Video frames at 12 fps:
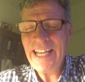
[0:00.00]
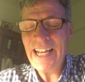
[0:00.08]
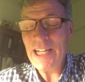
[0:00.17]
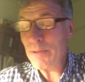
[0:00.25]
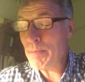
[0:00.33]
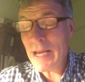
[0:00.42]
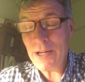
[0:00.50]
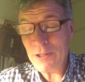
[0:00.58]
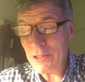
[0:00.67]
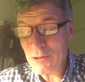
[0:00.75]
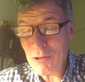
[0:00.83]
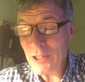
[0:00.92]
It is better
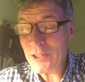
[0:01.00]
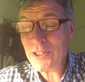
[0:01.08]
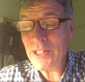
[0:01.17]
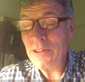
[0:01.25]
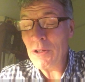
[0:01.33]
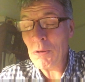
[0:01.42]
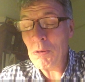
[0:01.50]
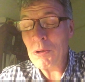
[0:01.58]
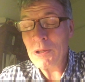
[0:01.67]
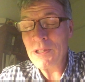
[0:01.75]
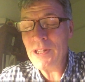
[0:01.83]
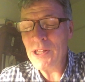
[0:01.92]
to trust in the
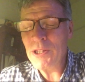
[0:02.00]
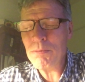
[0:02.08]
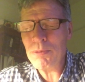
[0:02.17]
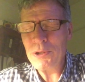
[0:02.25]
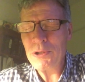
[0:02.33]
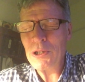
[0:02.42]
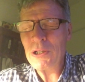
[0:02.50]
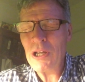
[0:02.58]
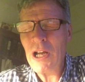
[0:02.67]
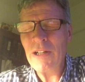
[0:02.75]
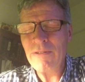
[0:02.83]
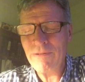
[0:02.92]
Lord than to put your
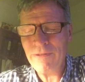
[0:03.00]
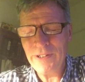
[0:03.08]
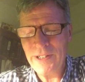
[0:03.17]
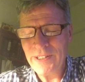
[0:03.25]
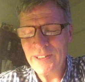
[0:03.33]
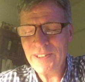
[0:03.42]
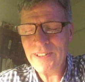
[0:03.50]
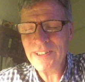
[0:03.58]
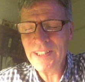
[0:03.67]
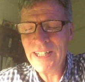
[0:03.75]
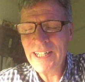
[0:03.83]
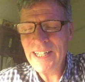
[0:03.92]

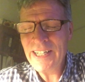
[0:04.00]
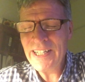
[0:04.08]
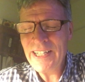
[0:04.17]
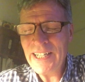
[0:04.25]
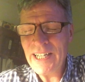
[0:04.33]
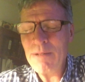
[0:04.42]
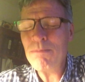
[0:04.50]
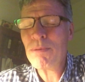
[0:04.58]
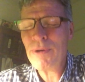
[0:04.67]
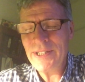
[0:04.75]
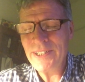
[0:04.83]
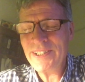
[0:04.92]
confidence in
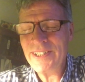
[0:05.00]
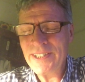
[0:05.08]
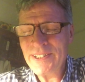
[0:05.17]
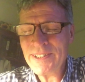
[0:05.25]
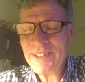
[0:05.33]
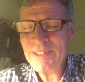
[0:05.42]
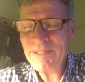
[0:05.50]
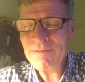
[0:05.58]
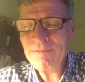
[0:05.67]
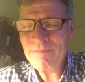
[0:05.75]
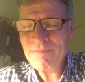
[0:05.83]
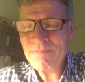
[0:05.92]
princes.
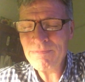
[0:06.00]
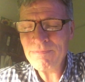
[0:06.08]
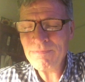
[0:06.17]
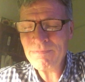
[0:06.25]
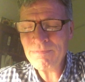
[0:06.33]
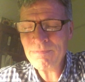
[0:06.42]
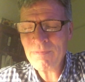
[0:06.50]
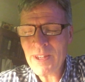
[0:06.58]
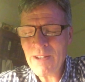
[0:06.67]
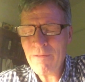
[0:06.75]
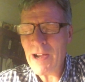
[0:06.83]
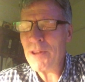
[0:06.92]

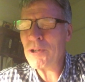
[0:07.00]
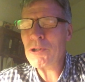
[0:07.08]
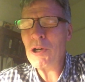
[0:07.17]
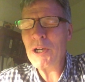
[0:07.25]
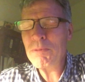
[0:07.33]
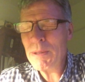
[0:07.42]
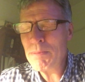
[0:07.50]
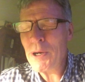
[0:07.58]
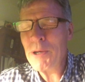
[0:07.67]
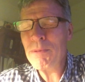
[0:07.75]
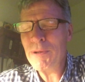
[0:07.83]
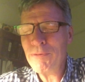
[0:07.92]
Father God, we
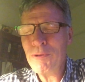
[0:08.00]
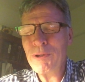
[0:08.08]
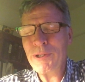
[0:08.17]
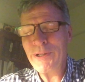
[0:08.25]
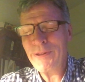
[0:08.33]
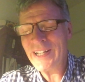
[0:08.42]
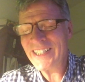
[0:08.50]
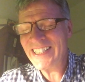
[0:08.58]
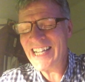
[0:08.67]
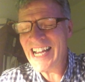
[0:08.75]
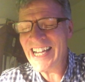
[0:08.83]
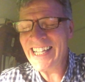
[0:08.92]
bow before you this
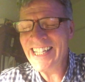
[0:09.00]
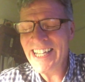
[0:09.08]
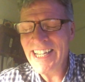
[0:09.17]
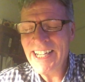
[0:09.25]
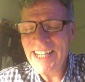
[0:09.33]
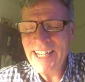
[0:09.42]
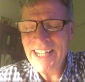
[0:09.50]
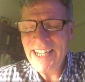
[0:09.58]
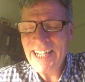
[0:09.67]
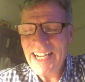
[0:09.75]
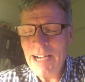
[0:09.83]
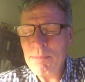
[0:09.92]
day,
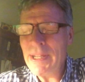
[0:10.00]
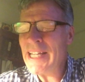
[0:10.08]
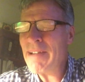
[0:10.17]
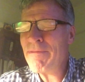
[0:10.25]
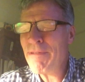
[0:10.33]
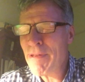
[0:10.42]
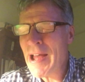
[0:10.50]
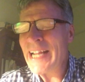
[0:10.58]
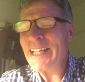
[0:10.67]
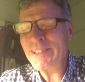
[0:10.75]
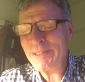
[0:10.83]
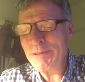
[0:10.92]
and we give
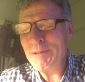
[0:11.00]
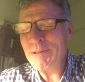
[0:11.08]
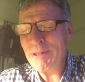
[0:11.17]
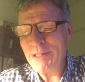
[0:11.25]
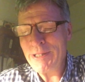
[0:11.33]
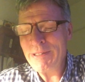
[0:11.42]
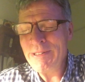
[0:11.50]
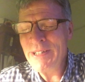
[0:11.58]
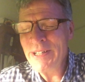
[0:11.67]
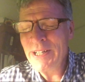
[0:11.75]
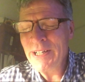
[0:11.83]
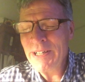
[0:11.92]
thanks, O God,
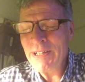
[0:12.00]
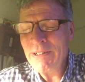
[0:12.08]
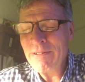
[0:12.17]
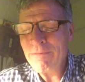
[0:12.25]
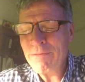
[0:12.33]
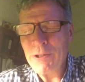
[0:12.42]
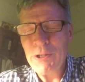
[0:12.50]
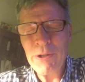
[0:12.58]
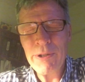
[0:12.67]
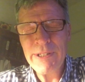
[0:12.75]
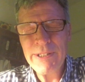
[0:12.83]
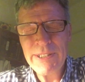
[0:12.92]
for
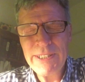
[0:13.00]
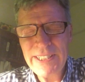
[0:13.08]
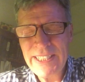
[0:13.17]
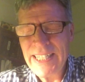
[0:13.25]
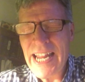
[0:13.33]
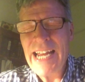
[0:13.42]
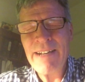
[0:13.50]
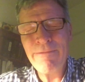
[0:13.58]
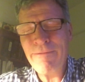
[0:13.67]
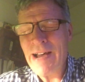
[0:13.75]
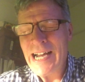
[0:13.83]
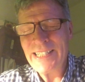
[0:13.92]
your
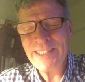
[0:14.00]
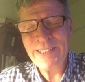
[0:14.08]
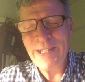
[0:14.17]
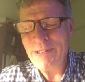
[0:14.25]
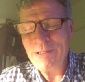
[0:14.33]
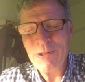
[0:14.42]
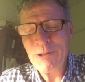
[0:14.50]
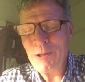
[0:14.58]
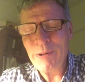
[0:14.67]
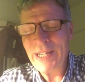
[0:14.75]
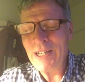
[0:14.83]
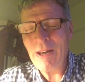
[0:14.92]
steadfast and
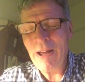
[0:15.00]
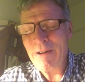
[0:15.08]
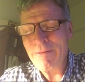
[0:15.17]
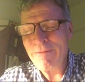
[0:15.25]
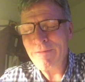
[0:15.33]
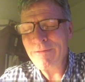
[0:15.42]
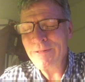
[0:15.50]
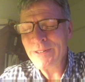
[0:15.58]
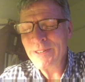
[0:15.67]
enduring love.